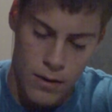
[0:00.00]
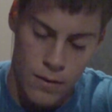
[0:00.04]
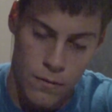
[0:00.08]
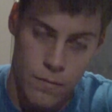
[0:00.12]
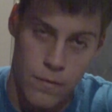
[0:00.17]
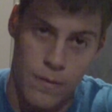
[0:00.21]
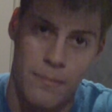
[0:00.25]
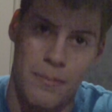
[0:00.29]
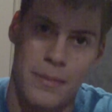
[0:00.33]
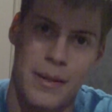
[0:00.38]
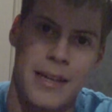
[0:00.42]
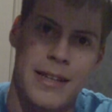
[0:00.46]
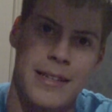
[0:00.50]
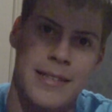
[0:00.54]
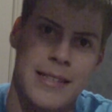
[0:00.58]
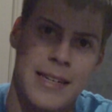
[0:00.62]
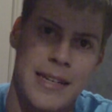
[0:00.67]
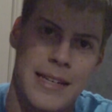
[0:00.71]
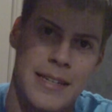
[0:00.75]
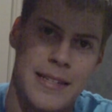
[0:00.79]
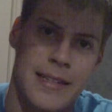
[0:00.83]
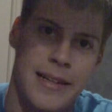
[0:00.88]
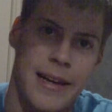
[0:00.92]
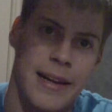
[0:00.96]
From this,
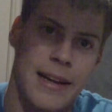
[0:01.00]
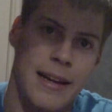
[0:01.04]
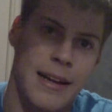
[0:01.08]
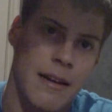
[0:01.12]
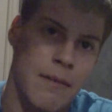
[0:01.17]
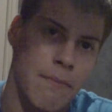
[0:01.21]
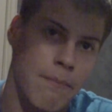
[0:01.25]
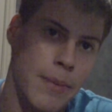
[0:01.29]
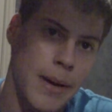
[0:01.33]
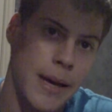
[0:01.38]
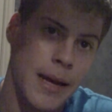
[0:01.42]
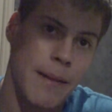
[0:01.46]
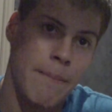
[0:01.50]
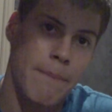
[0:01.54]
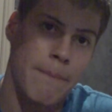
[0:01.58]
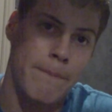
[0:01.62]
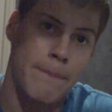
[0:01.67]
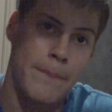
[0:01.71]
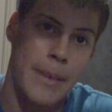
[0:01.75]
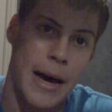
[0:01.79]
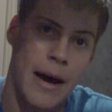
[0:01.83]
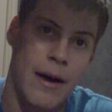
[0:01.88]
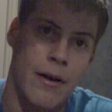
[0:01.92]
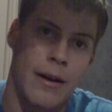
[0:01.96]
he said it had been
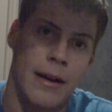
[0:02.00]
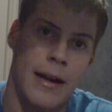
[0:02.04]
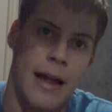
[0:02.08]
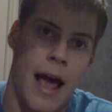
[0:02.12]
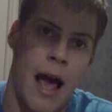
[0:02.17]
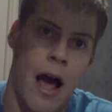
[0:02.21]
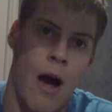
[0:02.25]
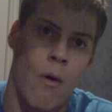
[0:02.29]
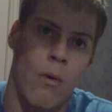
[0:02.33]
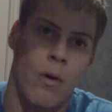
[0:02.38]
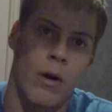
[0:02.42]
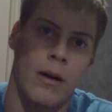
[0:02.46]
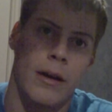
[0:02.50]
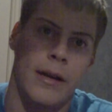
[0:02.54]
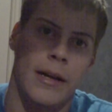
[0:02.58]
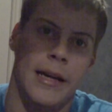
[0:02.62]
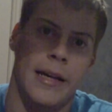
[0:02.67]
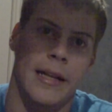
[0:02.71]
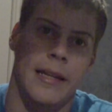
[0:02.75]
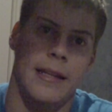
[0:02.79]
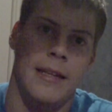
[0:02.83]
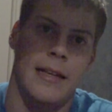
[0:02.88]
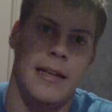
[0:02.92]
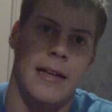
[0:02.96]
about an hour,
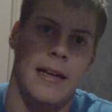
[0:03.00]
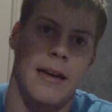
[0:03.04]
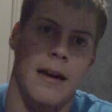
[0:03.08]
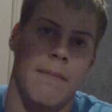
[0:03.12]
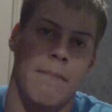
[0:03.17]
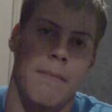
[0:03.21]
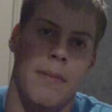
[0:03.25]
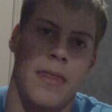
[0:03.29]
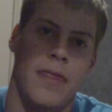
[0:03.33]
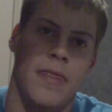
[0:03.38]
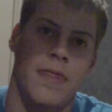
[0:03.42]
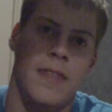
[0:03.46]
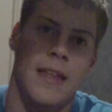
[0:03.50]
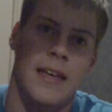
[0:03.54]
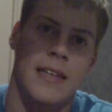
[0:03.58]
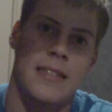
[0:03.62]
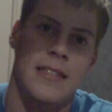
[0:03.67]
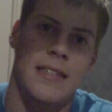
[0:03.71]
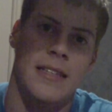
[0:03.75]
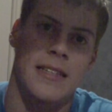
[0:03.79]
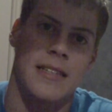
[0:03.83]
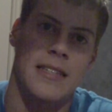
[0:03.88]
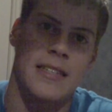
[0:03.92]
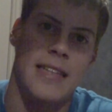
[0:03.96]
and the
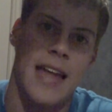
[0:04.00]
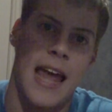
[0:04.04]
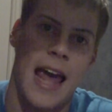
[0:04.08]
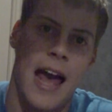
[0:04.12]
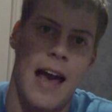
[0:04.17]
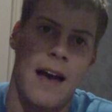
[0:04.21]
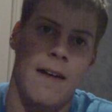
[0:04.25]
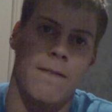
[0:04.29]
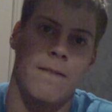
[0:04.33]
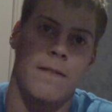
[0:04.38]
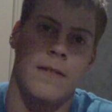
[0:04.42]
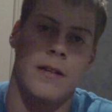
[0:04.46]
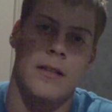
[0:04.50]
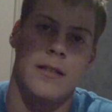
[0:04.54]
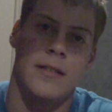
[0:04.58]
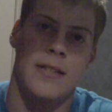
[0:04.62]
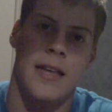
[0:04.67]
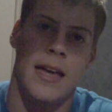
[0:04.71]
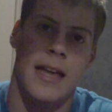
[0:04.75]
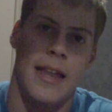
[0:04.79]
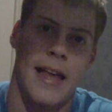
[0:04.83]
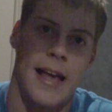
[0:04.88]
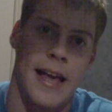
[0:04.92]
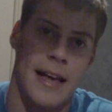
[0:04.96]
Bethesda staff
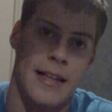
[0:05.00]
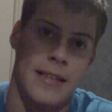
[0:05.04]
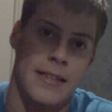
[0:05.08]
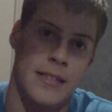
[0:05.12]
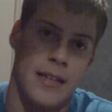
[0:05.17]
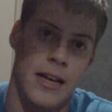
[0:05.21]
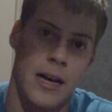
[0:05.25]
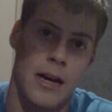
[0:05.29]
said hands